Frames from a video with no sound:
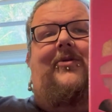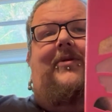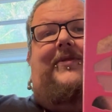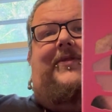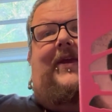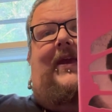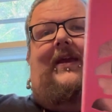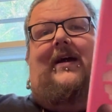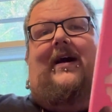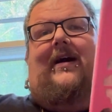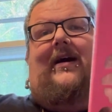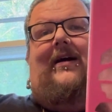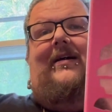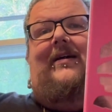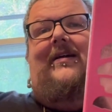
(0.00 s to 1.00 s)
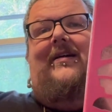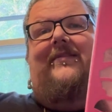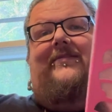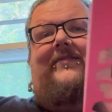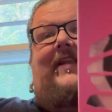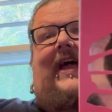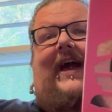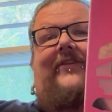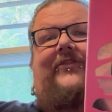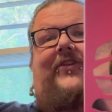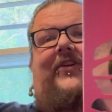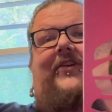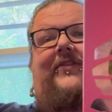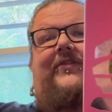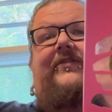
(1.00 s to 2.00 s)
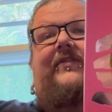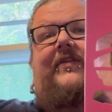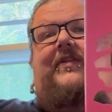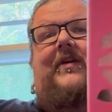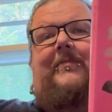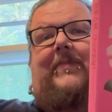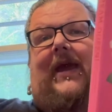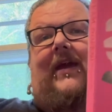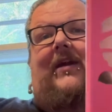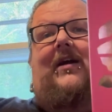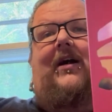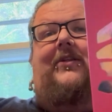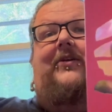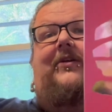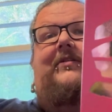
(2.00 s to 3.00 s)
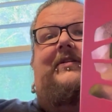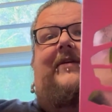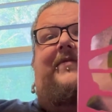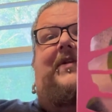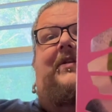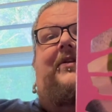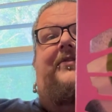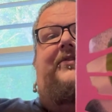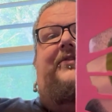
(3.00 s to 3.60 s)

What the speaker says: with the slashes and the pink color. Definitely looks